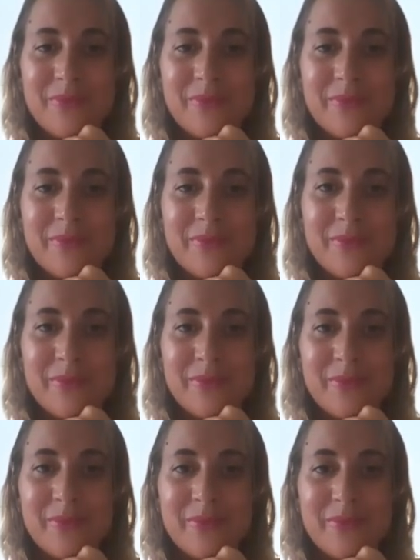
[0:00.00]

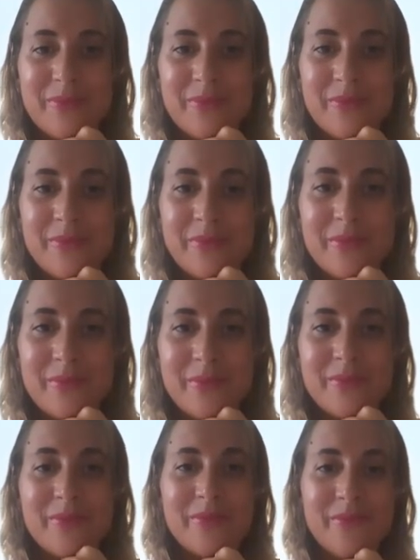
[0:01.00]

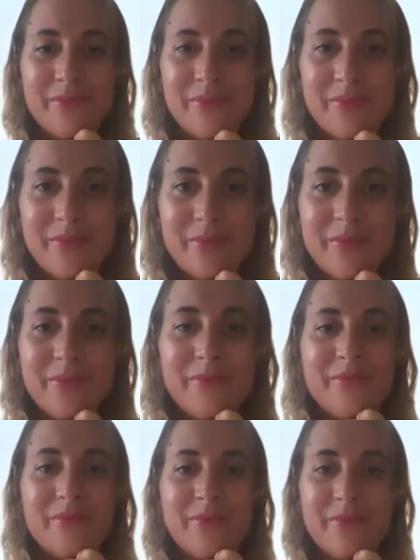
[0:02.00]

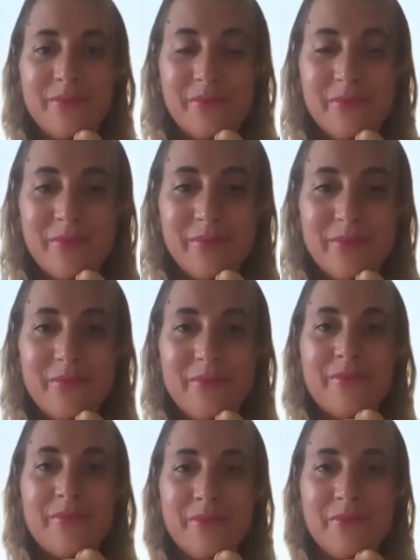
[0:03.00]

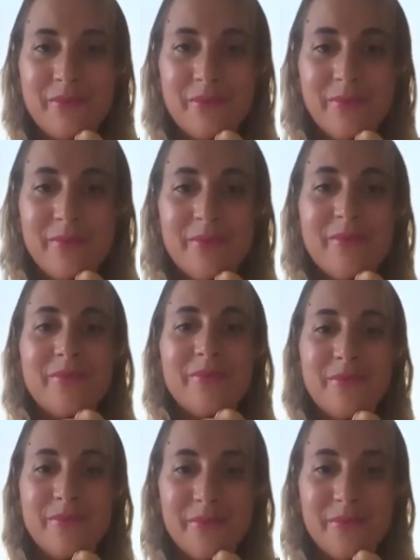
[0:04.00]

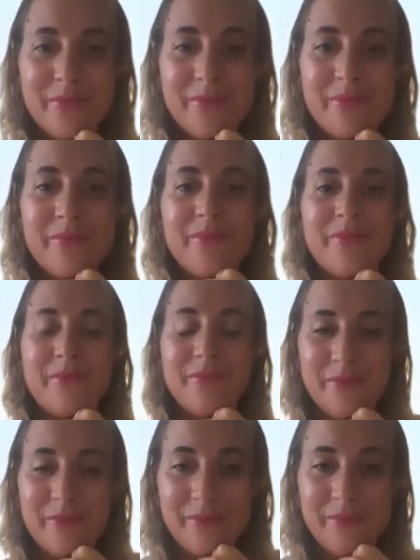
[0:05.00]

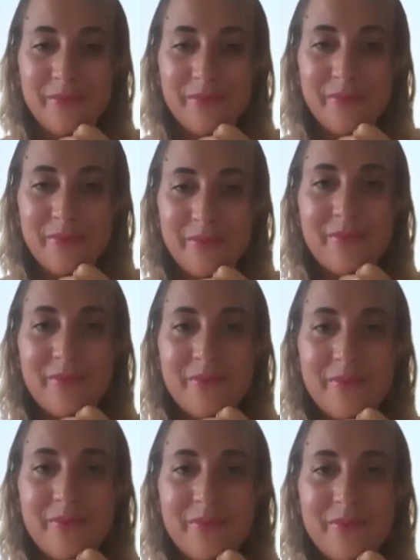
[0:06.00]

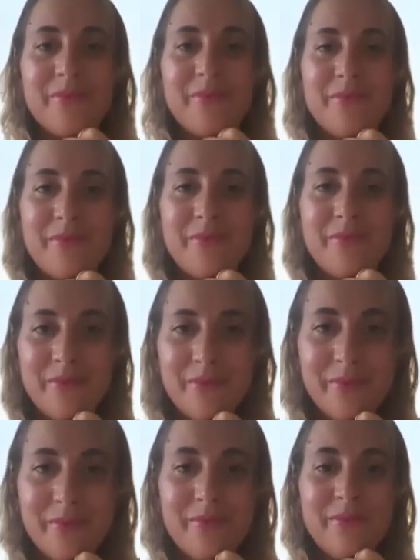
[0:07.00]
(silent)